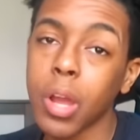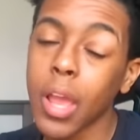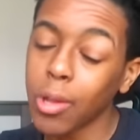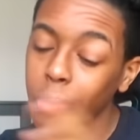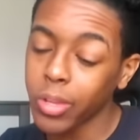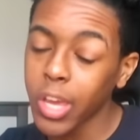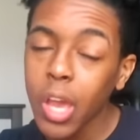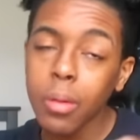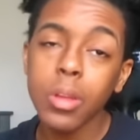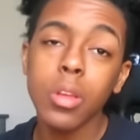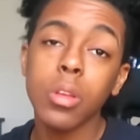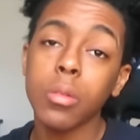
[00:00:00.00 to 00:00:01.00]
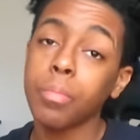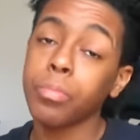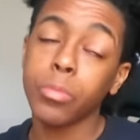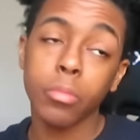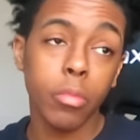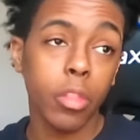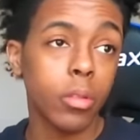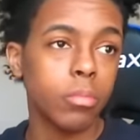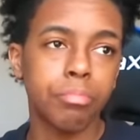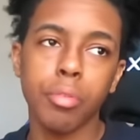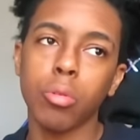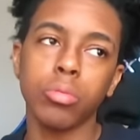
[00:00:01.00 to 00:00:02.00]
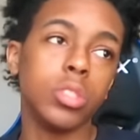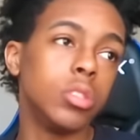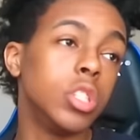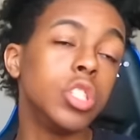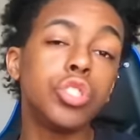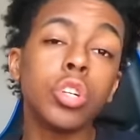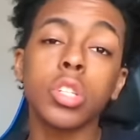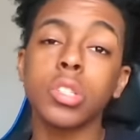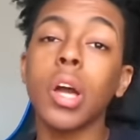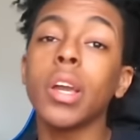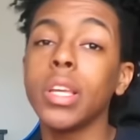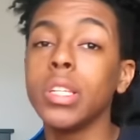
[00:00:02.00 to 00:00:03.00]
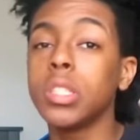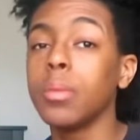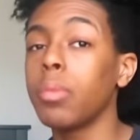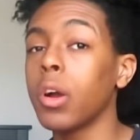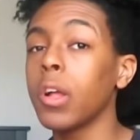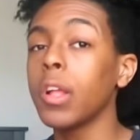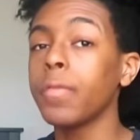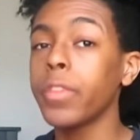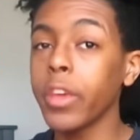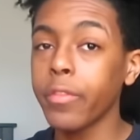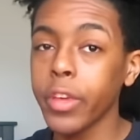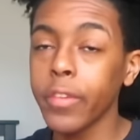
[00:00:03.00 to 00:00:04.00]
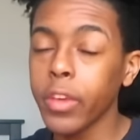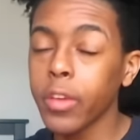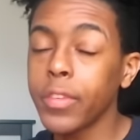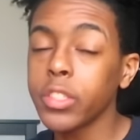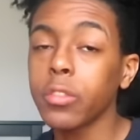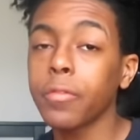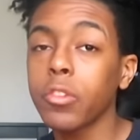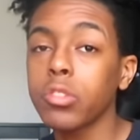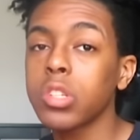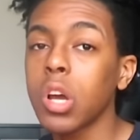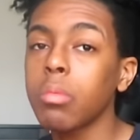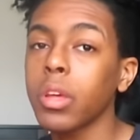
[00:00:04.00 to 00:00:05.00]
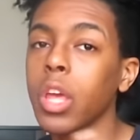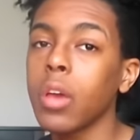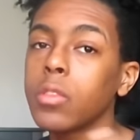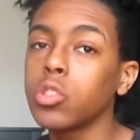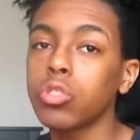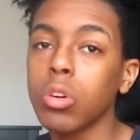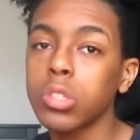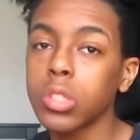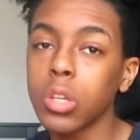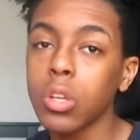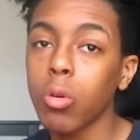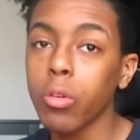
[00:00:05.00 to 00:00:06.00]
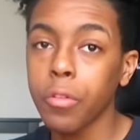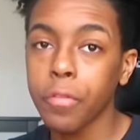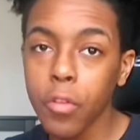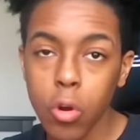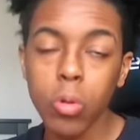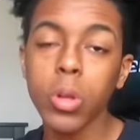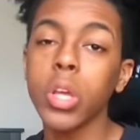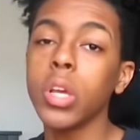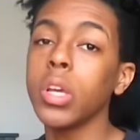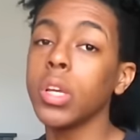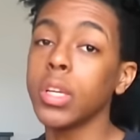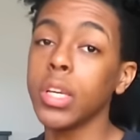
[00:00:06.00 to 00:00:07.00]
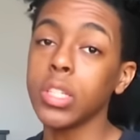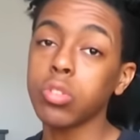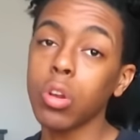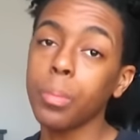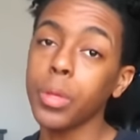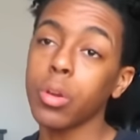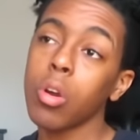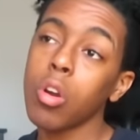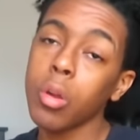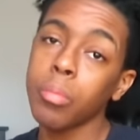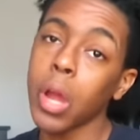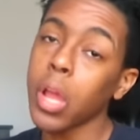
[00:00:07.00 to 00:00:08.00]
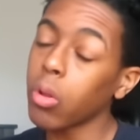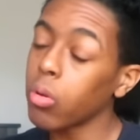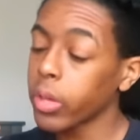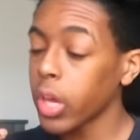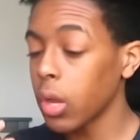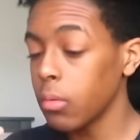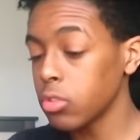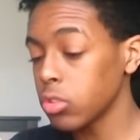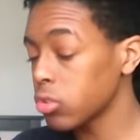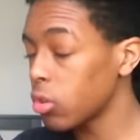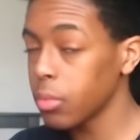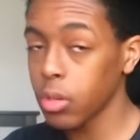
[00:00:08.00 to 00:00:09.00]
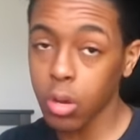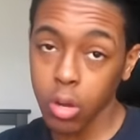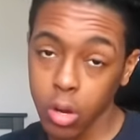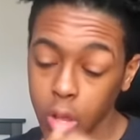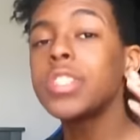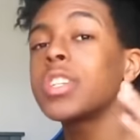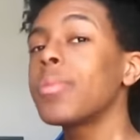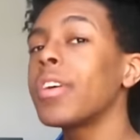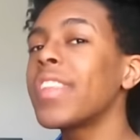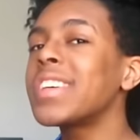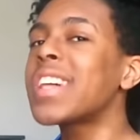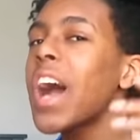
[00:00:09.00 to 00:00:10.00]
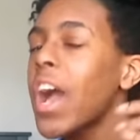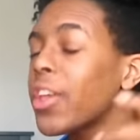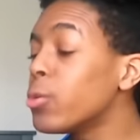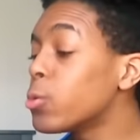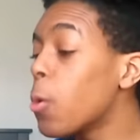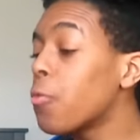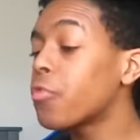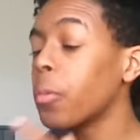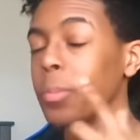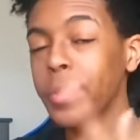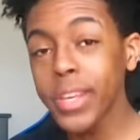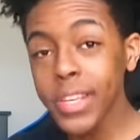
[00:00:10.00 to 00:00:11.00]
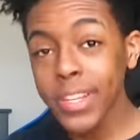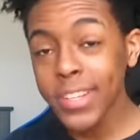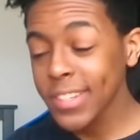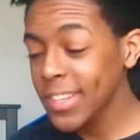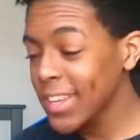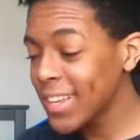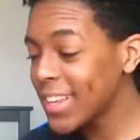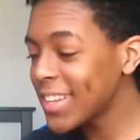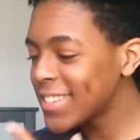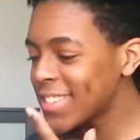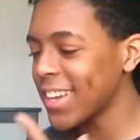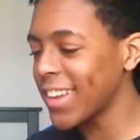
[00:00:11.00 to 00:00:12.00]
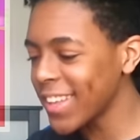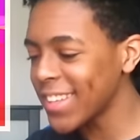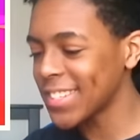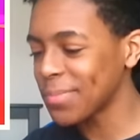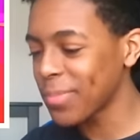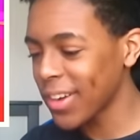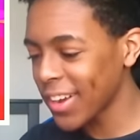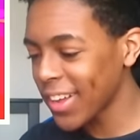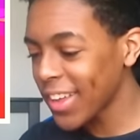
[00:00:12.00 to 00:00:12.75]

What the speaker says: I ain't gonna cap. Bro, this jump is not easy, bro. If it's your first time, like, ever drawing something on your phone, it's gonna be hard, bro. I ain't gonna cap. It's gonna be hard. But that's how you go from this to this, bro.